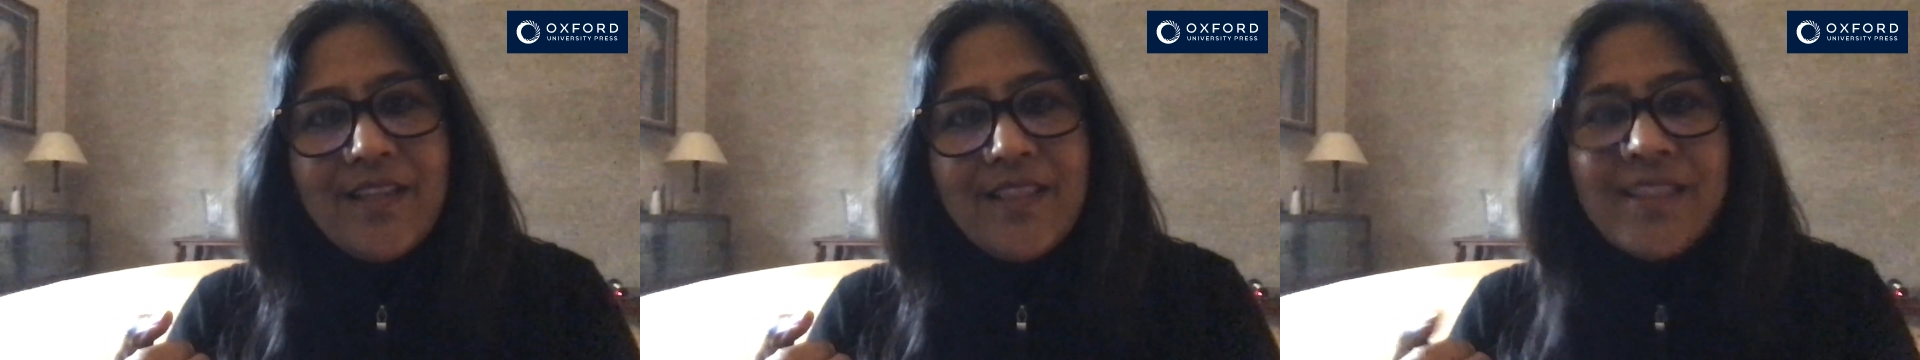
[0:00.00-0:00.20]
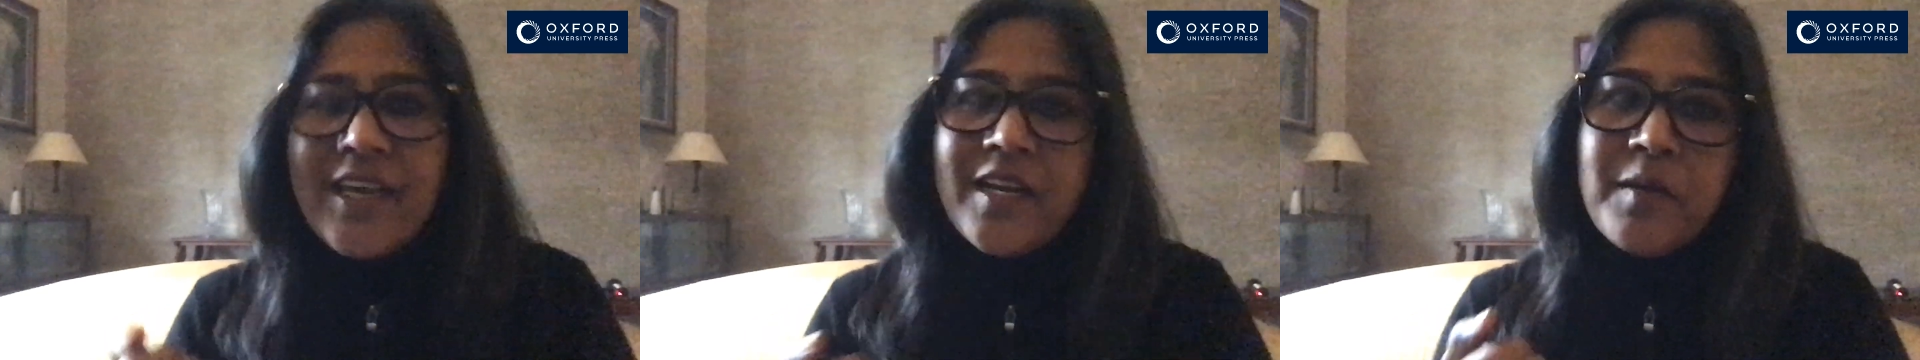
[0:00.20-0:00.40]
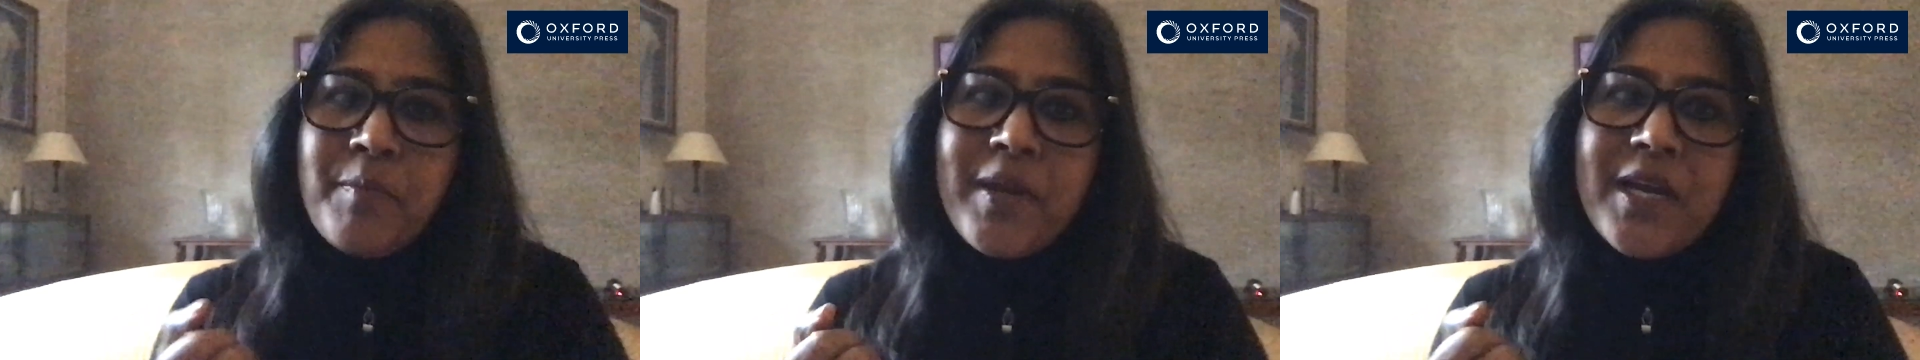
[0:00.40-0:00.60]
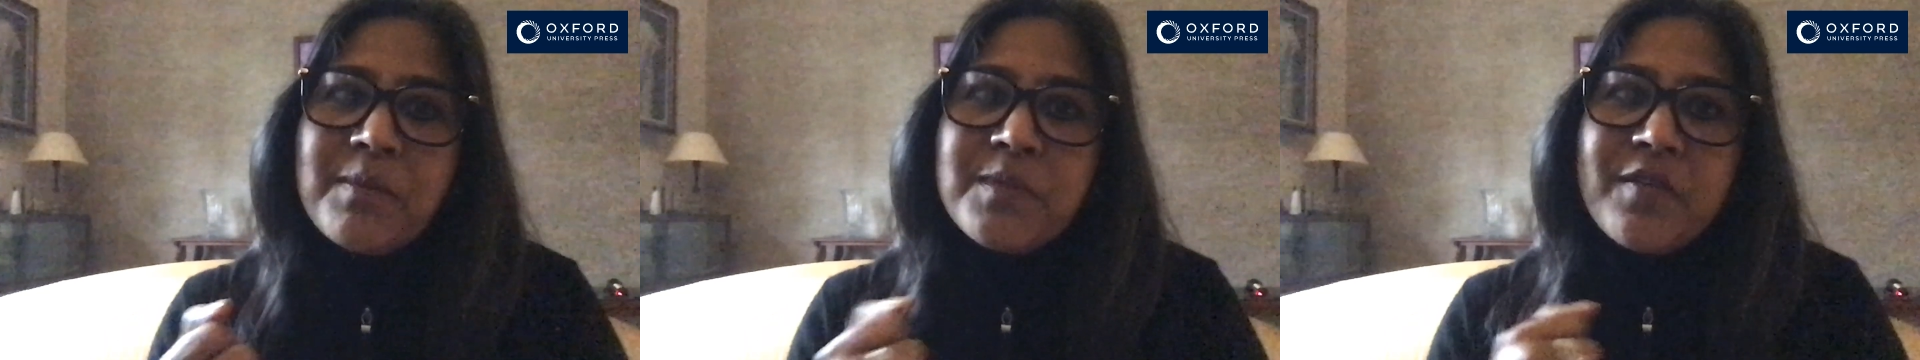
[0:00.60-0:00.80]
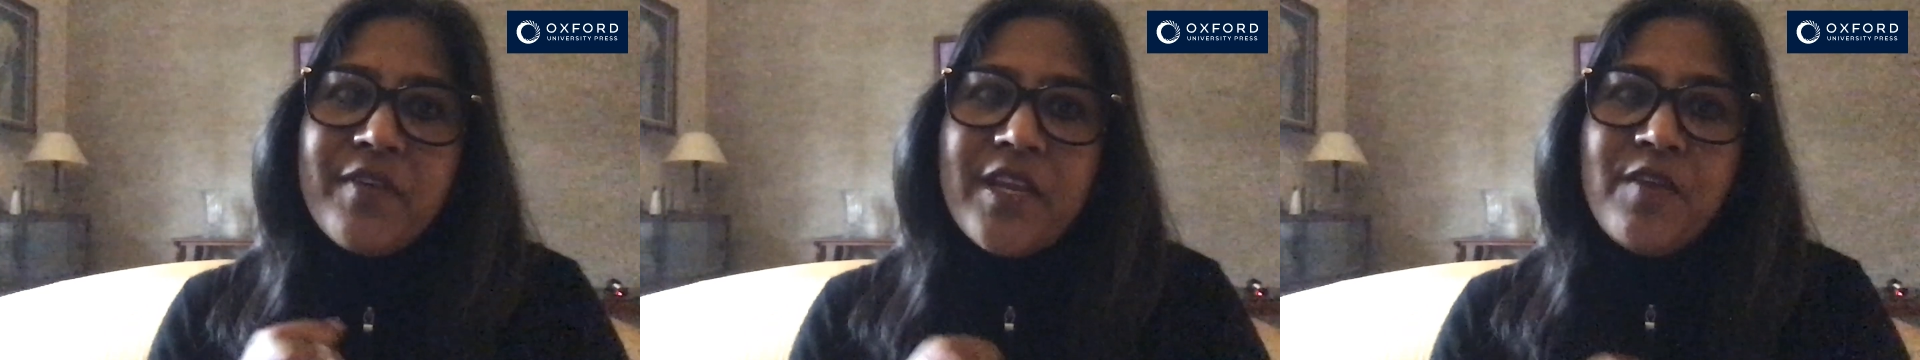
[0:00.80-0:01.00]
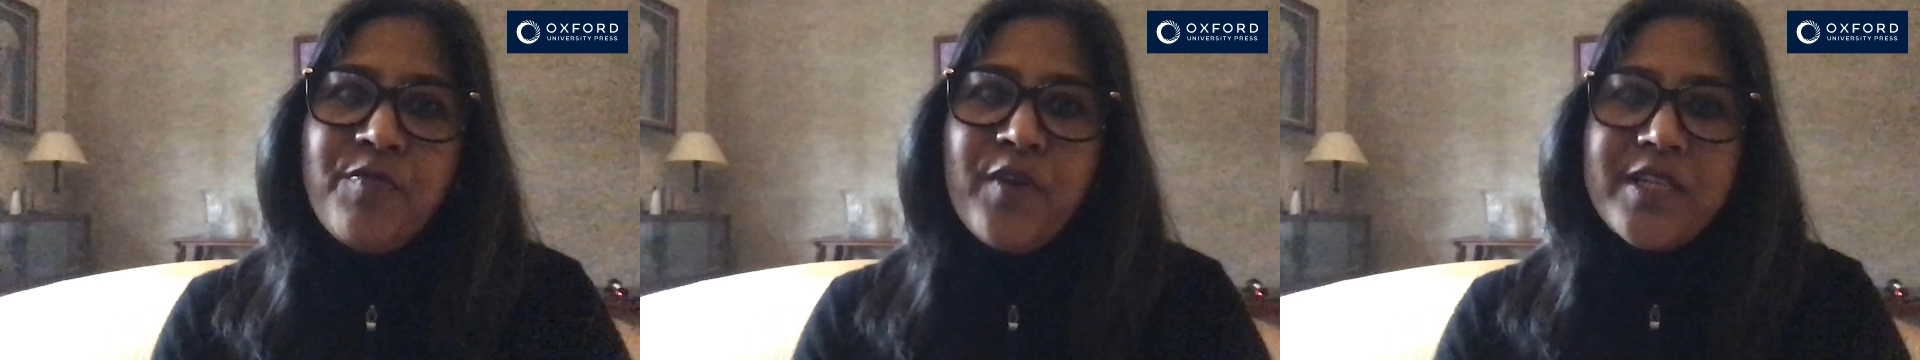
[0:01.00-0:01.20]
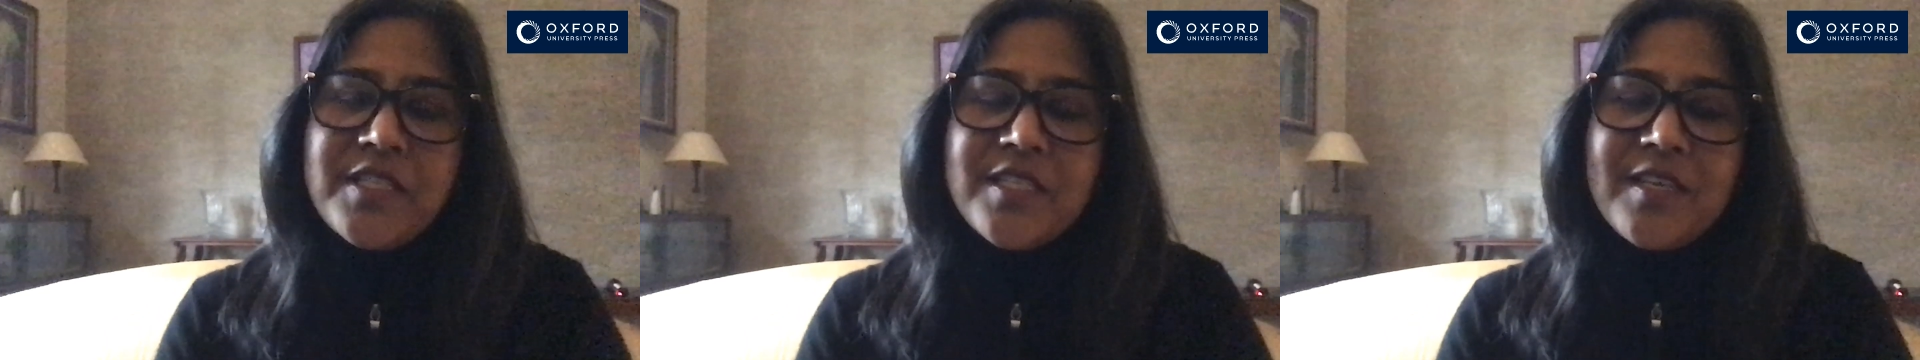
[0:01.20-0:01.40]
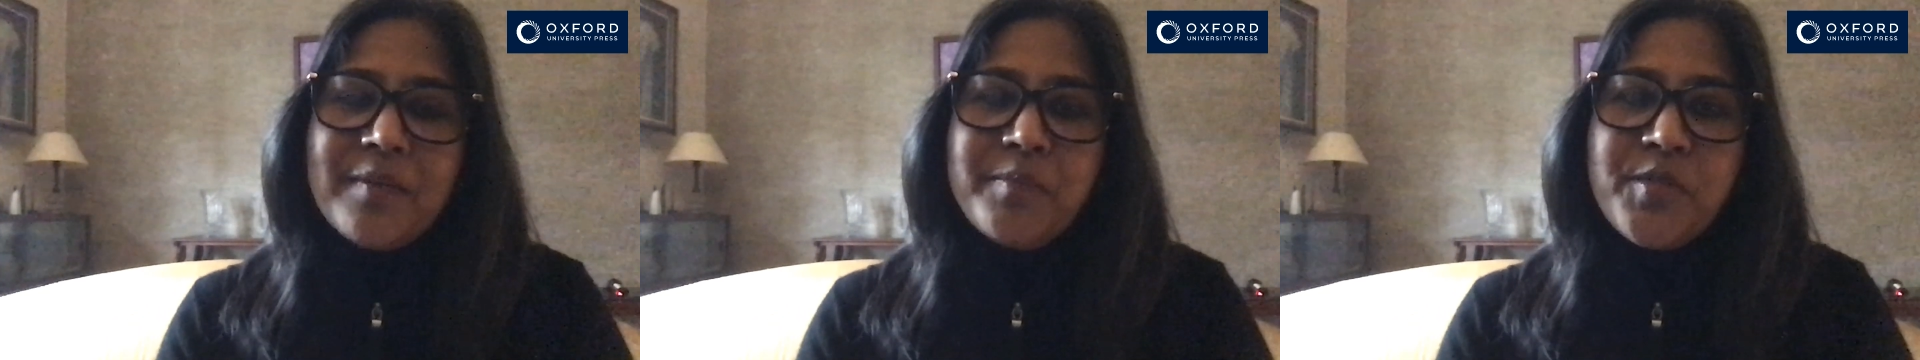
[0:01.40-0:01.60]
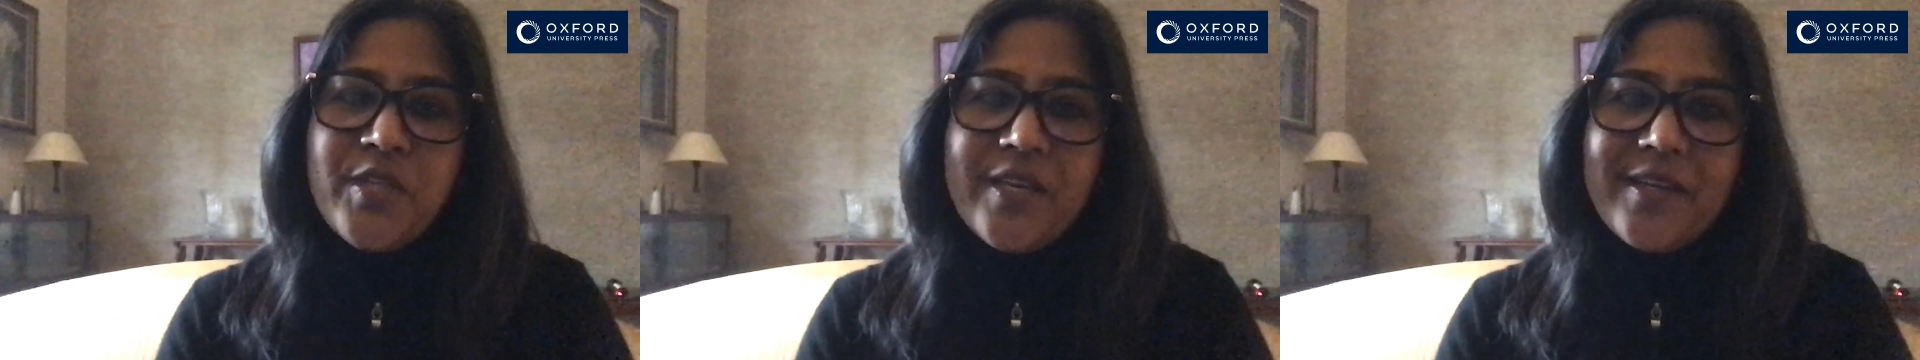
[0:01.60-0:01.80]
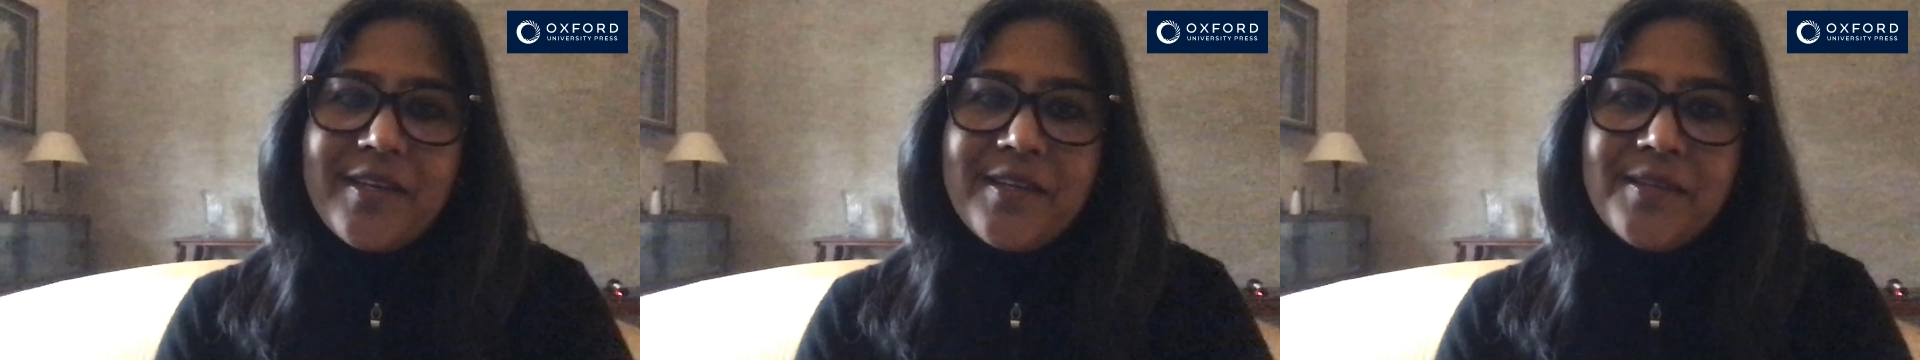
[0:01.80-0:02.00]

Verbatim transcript: then it becomes a very fun subject.